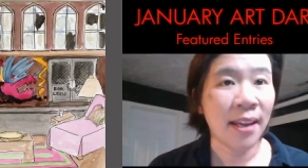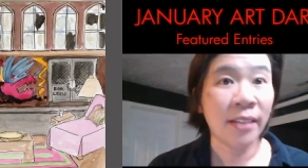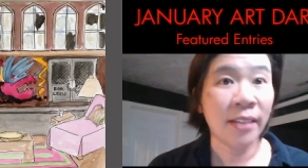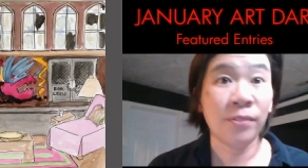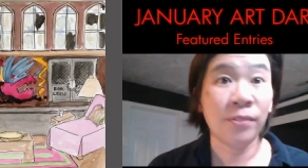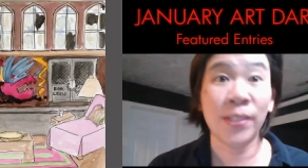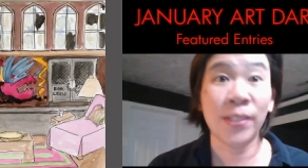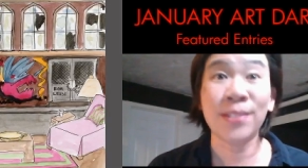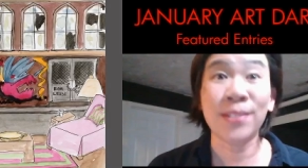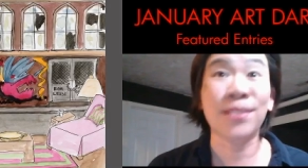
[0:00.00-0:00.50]

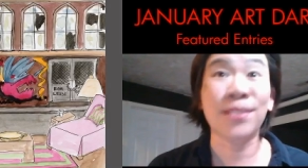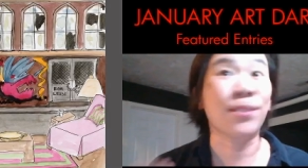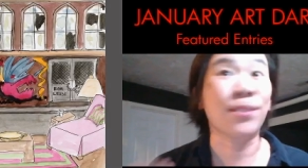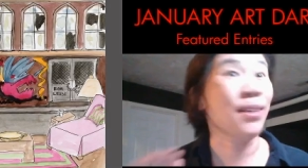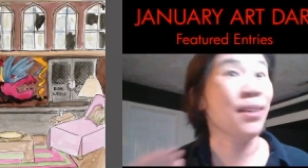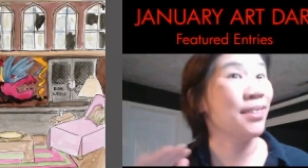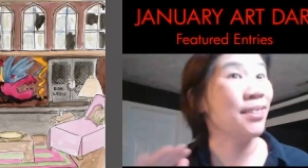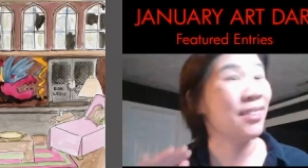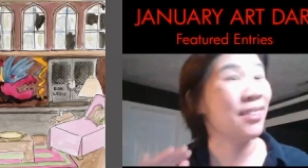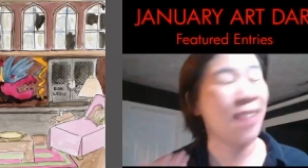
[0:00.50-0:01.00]
this is
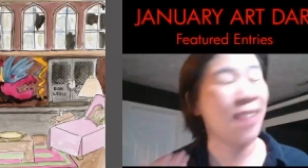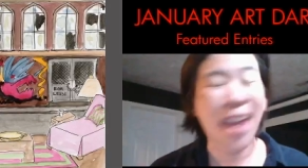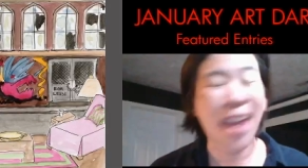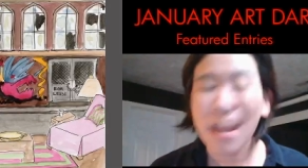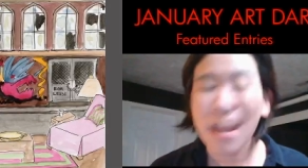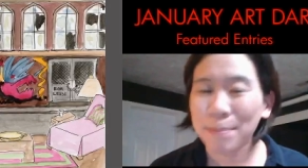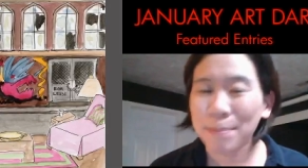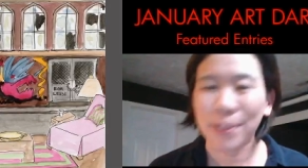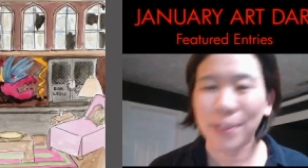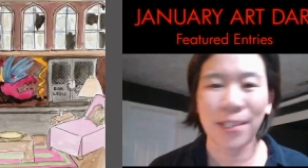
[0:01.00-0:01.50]
the
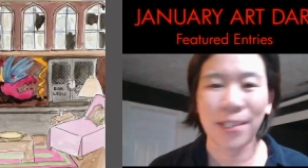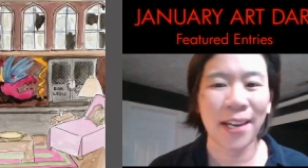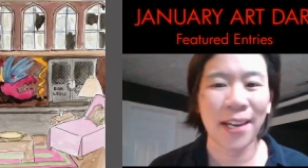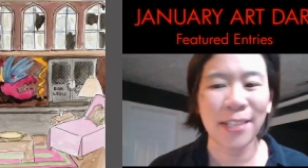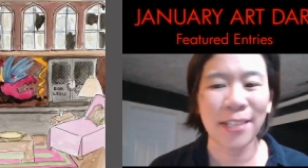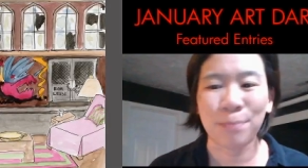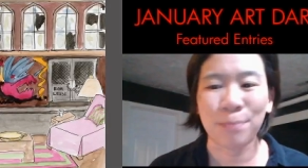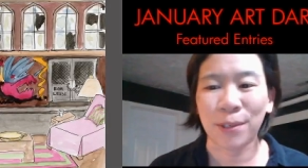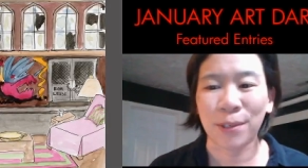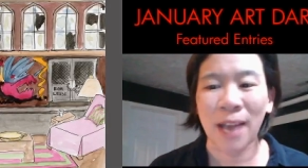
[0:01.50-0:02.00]
tip of the
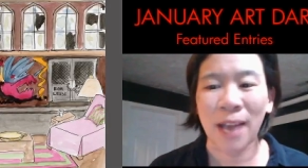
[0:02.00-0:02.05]
iceberg.